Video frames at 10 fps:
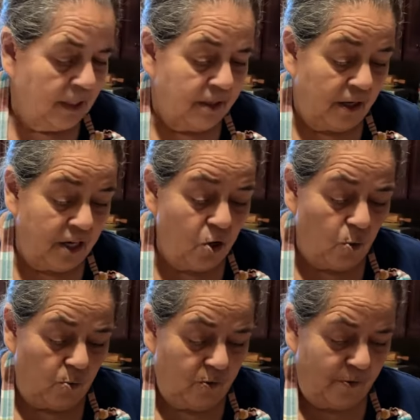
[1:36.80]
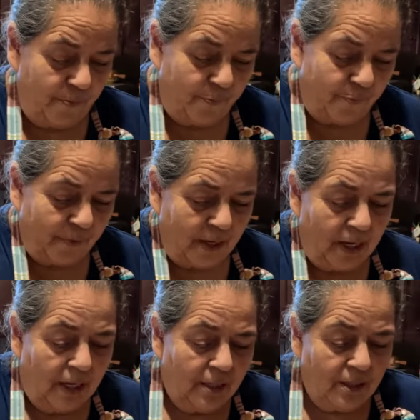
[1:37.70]
taquitos
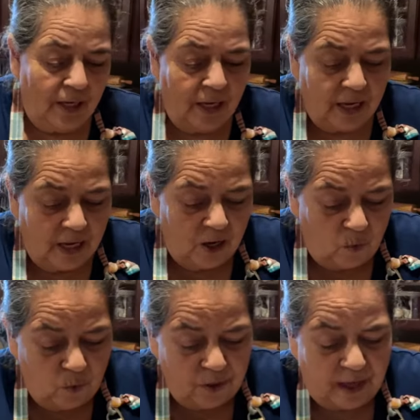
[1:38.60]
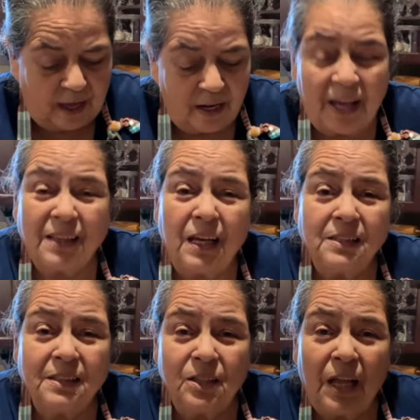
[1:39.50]
with that.
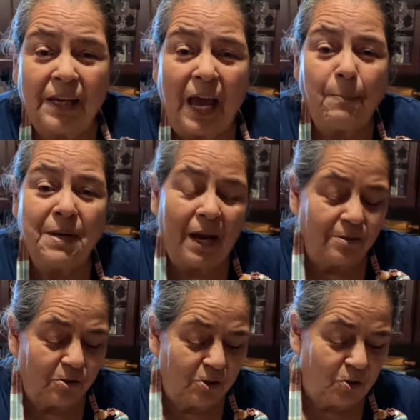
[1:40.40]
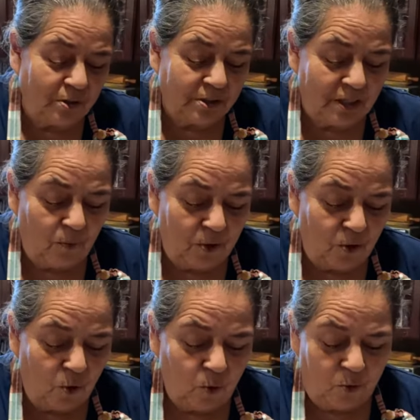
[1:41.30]
Like appetizers you see when you
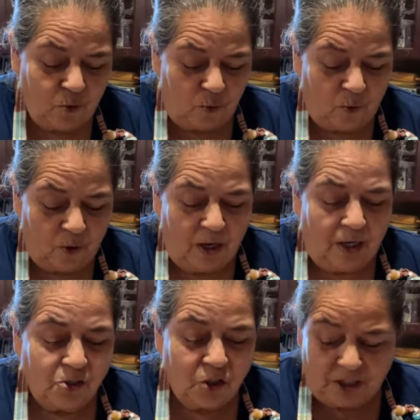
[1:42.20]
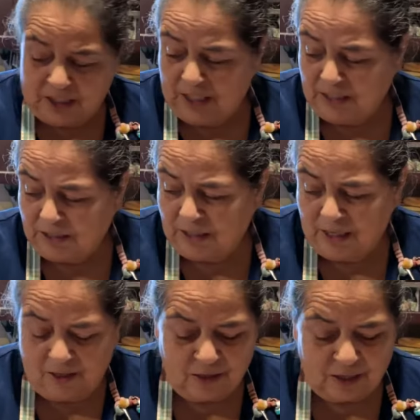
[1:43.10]
go to Chili's
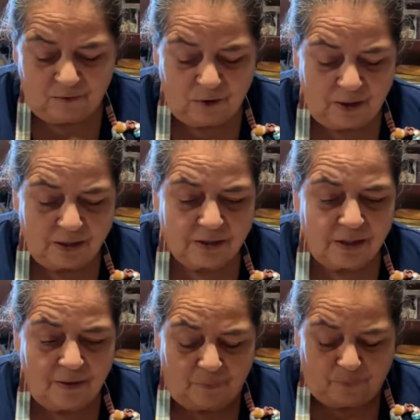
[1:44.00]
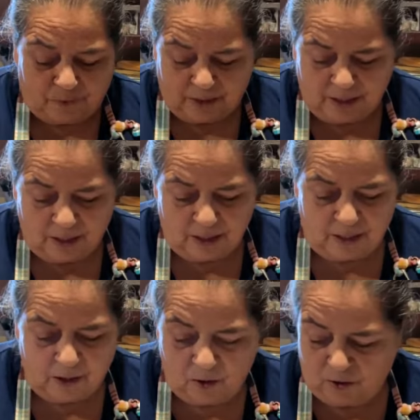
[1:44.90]
and they give you these
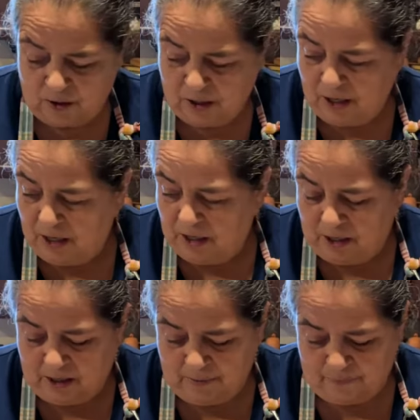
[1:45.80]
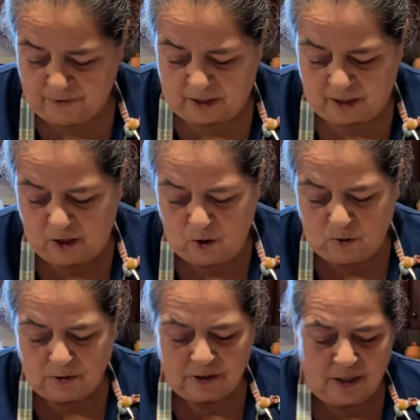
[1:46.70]
little
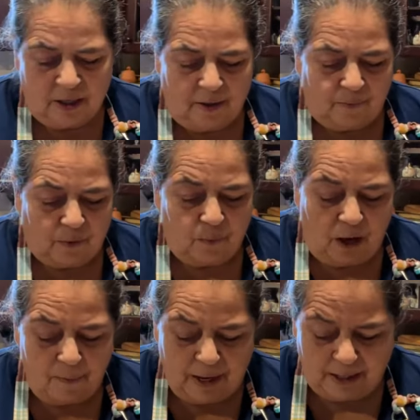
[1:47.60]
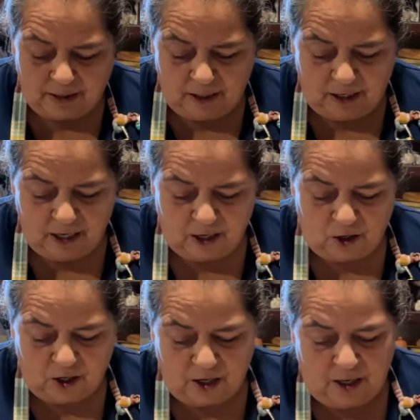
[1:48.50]
taquitos. Well, I'm adding
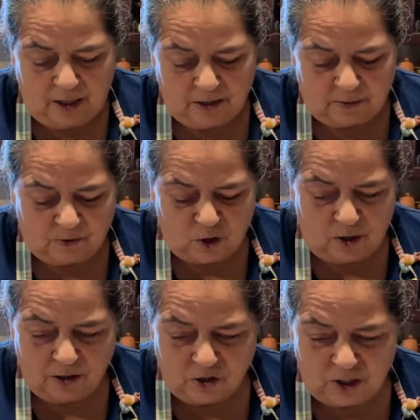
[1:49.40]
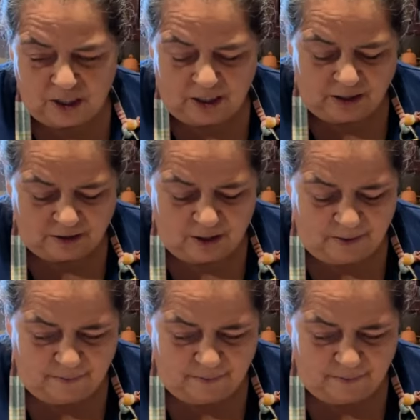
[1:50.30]
some cheddar cheese